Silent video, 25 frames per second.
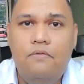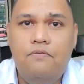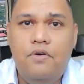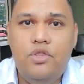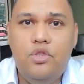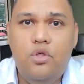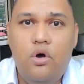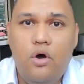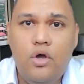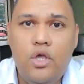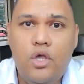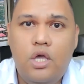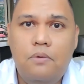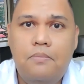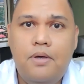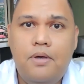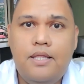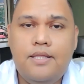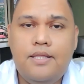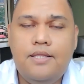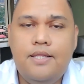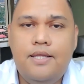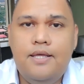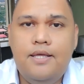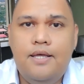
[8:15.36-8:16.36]
If a
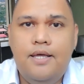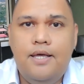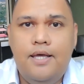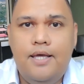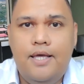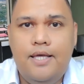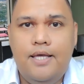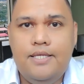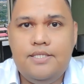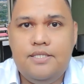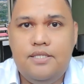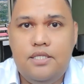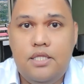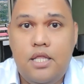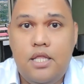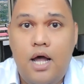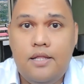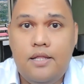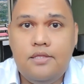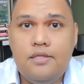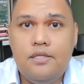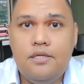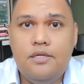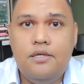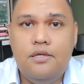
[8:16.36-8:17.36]
document is
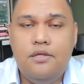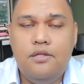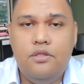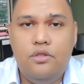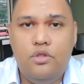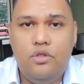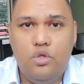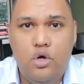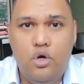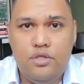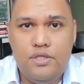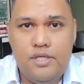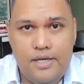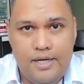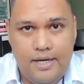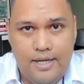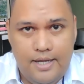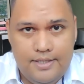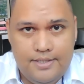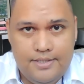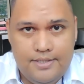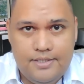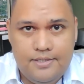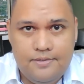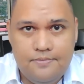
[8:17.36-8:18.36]
not
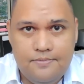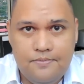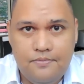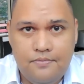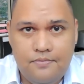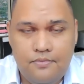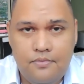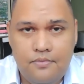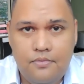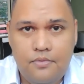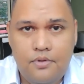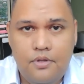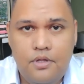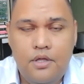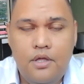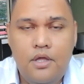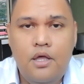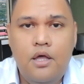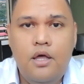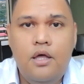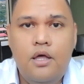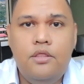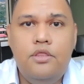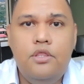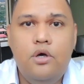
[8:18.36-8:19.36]
notarized,
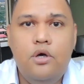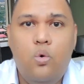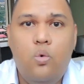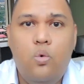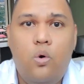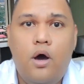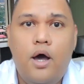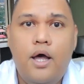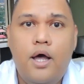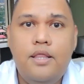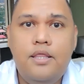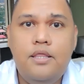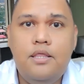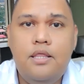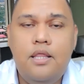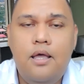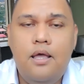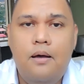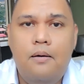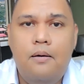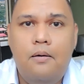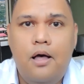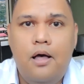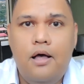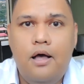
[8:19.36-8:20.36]
the one
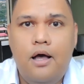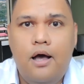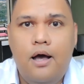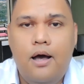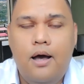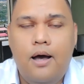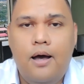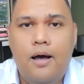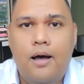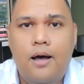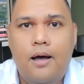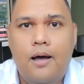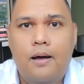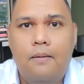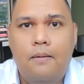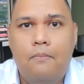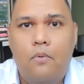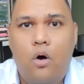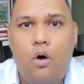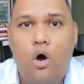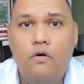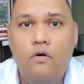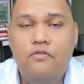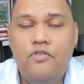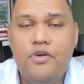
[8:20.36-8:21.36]
uh,
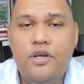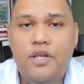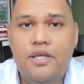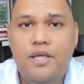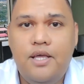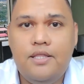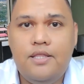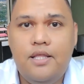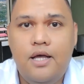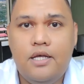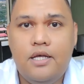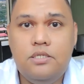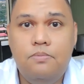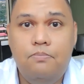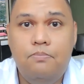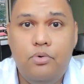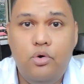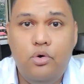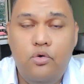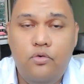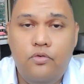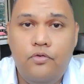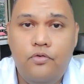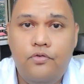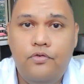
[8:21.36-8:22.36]
offering it as
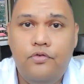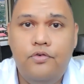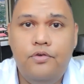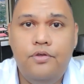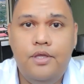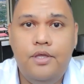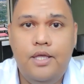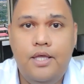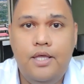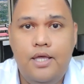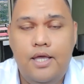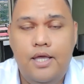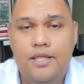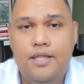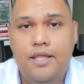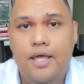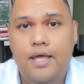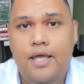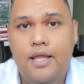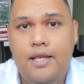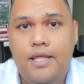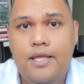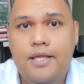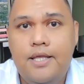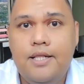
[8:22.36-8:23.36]
proof in
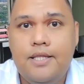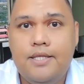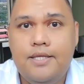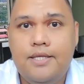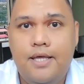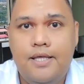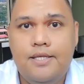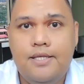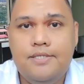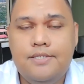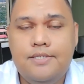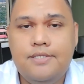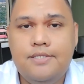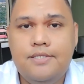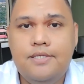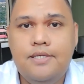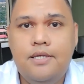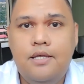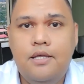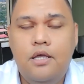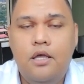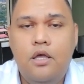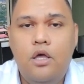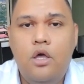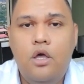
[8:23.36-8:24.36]
a legal case
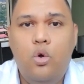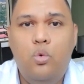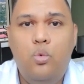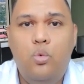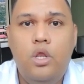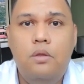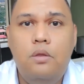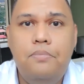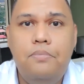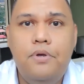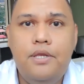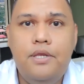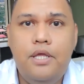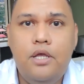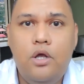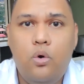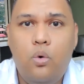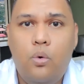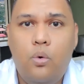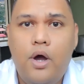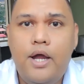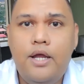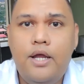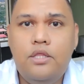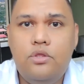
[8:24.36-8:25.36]
will be
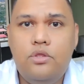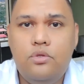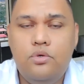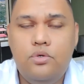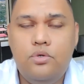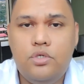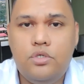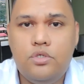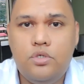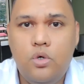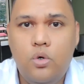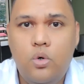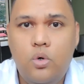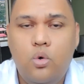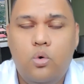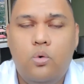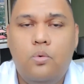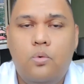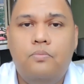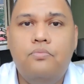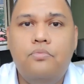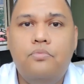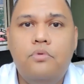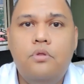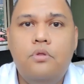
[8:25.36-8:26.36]
required to
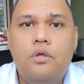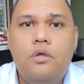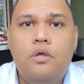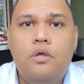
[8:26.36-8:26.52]
show